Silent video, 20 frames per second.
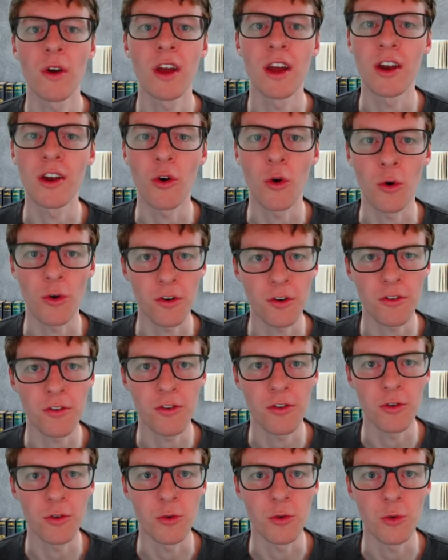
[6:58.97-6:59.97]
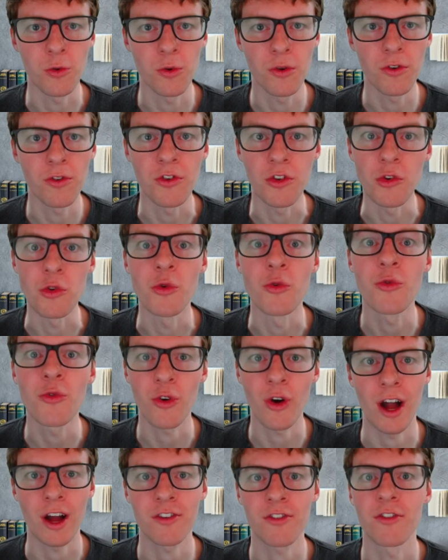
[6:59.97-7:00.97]
in order to do
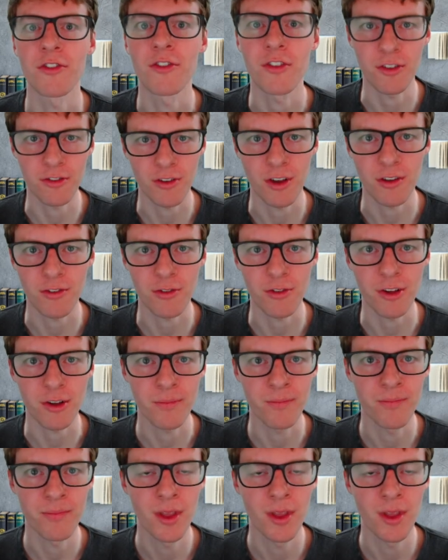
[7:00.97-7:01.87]
fractions successfully?